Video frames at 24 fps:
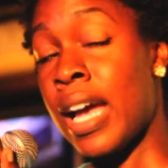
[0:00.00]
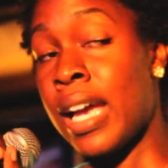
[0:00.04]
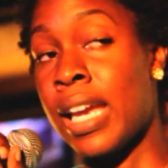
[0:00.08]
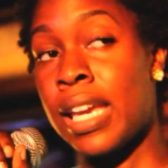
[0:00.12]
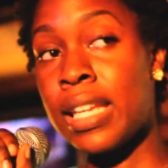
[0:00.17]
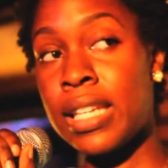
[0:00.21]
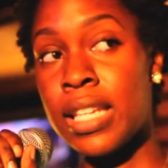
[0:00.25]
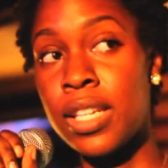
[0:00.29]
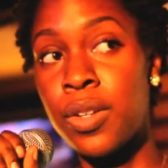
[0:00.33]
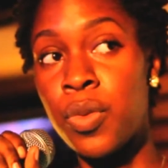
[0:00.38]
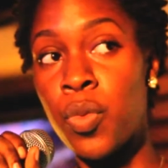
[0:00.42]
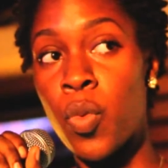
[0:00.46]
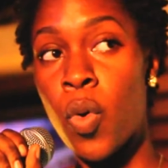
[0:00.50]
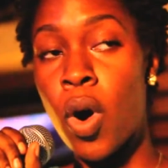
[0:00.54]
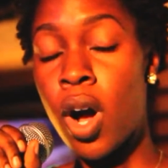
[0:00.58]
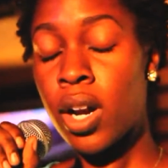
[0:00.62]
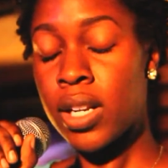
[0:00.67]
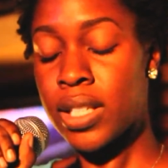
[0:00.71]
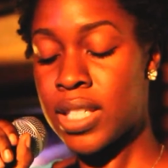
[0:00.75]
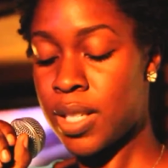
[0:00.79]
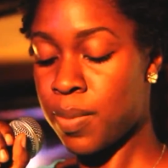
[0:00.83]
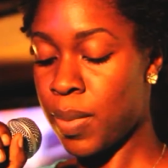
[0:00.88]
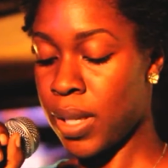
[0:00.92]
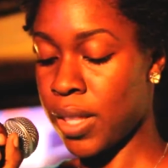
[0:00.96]
He didn't
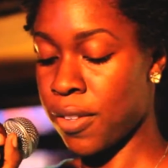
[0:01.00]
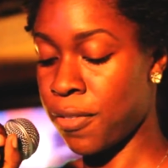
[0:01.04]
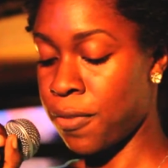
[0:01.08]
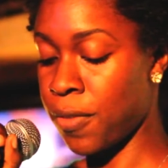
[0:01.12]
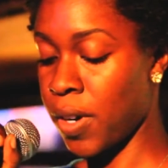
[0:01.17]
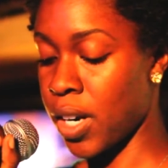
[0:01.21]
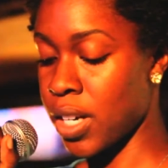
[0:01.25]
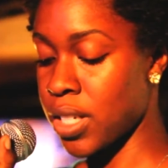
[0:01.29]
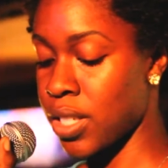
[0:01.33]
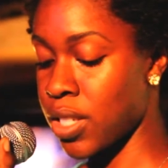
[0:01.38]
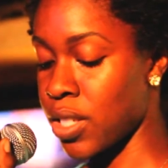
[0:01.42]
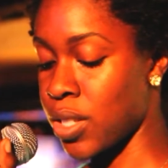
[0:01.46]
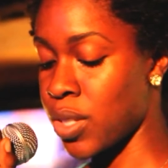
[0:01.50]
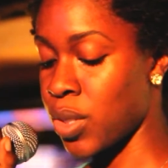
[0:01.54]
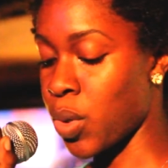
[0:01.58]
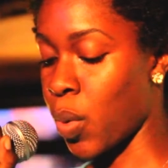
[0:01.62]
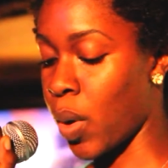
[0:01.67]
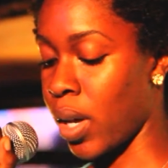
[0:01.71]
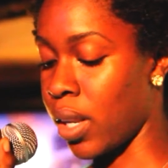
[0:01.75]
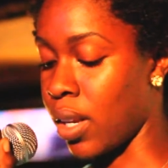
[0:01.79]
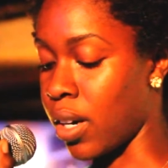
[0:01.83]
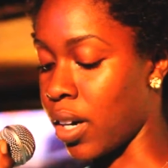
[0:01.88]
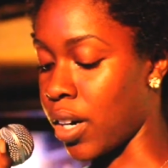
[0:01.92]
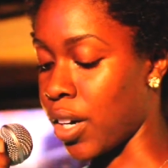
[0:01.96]
want to be the first to
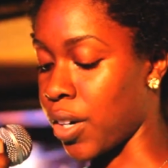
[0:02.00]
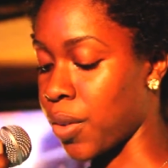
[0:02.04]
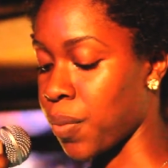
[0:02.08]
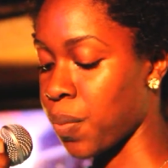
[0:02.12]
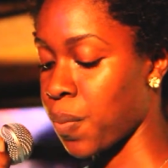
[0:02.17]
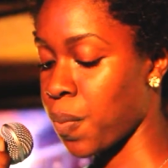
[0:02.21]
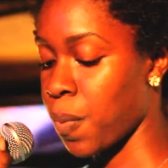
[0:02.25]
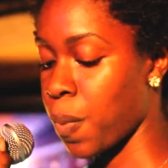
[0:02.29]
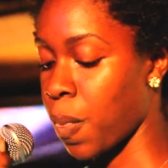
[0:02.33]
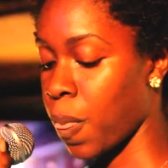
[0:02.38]
soil her.